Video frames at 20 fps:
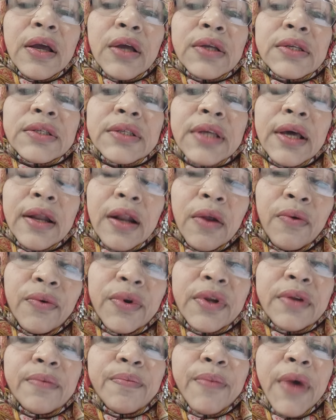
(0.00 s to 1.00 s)

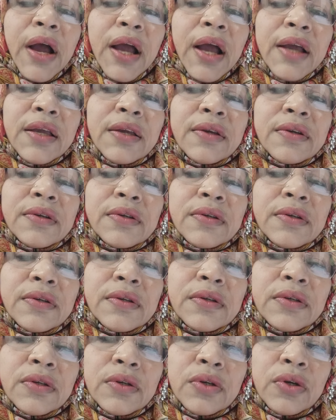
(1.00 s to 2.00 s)
surrounded by
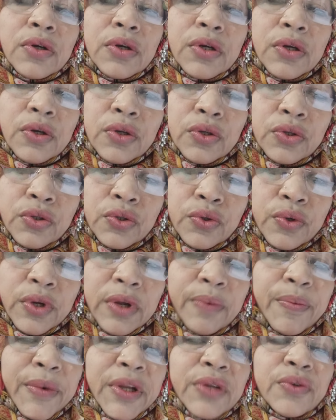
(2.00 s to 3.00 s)

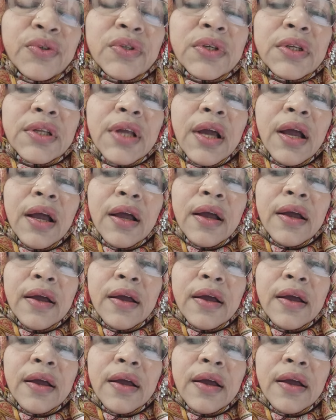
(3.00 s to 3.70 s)
zona pellucida